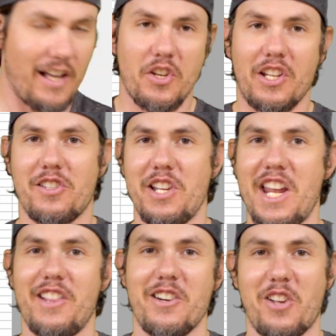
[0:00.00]
as you can
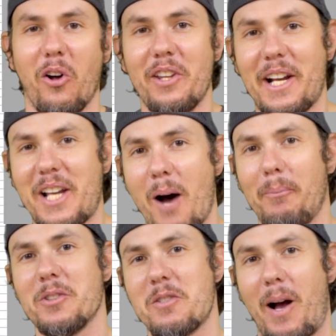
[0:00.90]
see, there's only a
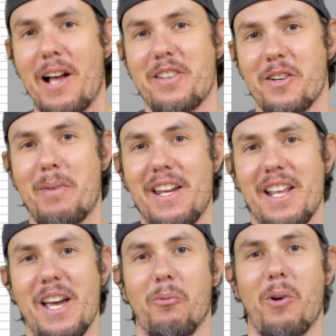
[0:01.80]
couple spots that are being
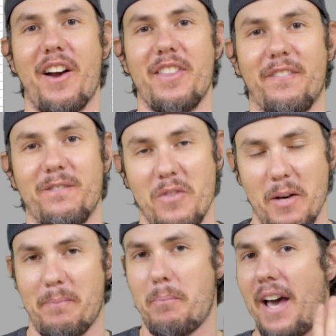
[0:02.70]
hit where the,
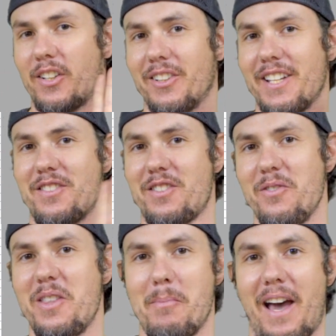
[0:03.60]
the pedal is
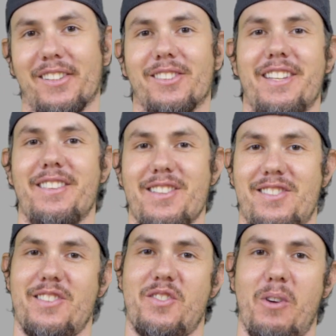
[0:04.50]
to the metal in this
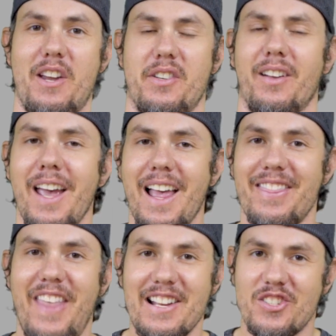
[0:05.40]
situation.
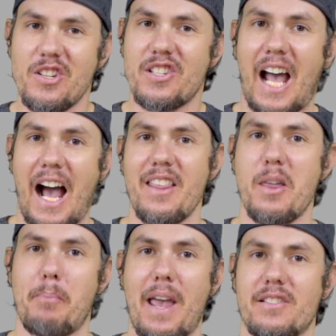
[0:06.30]
That's just kind of
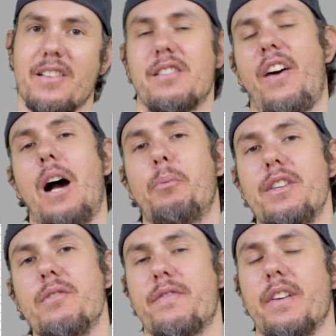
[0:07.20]
the basics of how we
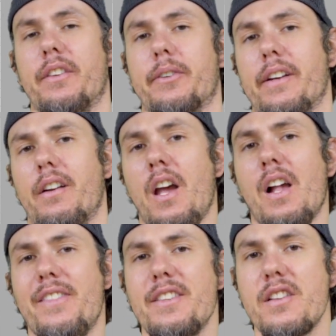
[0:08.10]
use filtering.
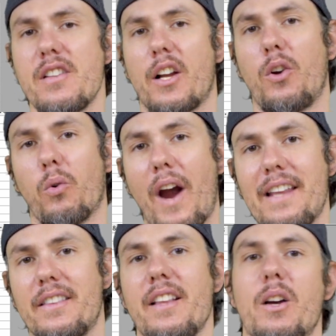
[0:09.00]
This is a
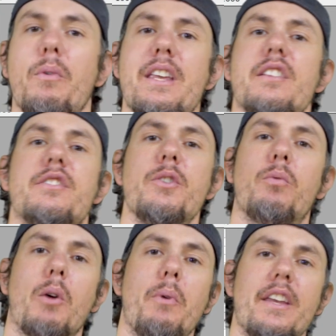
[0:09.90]
great thing that we can do
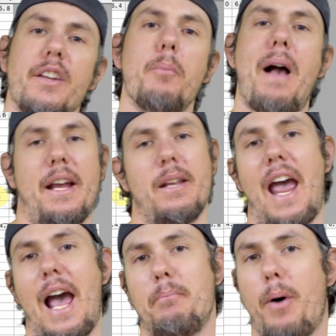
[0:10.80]
where we can go back and
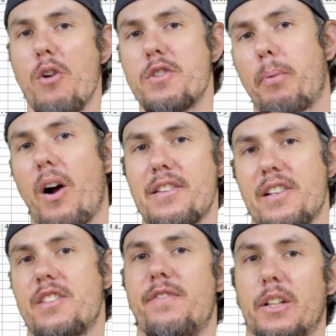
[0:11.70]
add
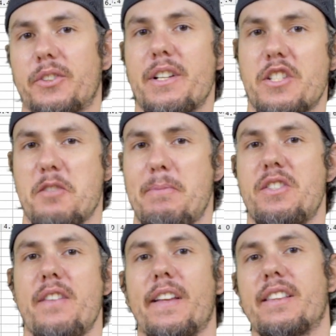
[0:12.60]
post-process filtering to
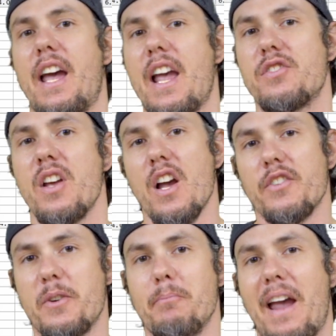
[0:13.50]
specific things
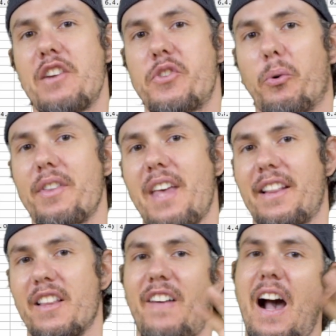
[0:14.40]
to make sure
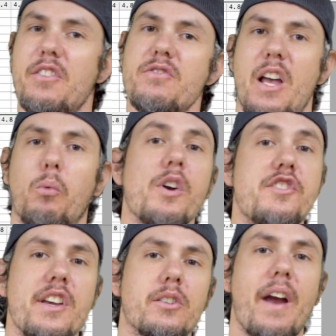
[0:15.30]
that the values that we're
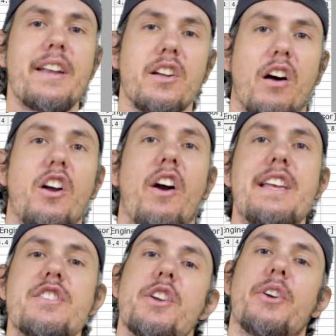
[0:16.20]
generating on our
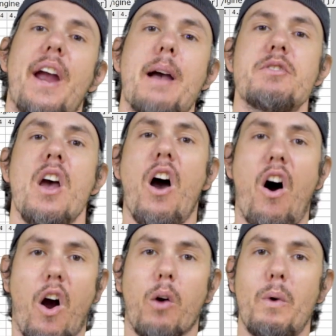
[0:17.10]
histograms
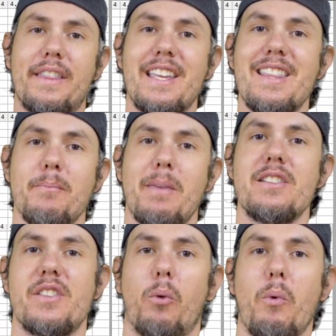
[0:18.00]
are within the
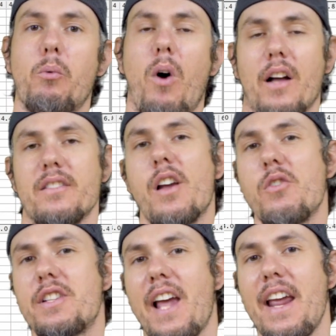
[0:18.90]
means that we want.
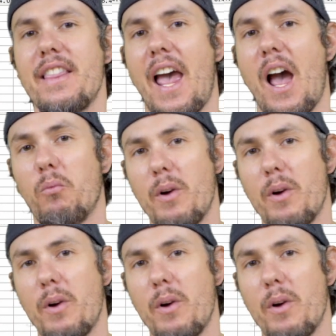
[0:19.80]
So say that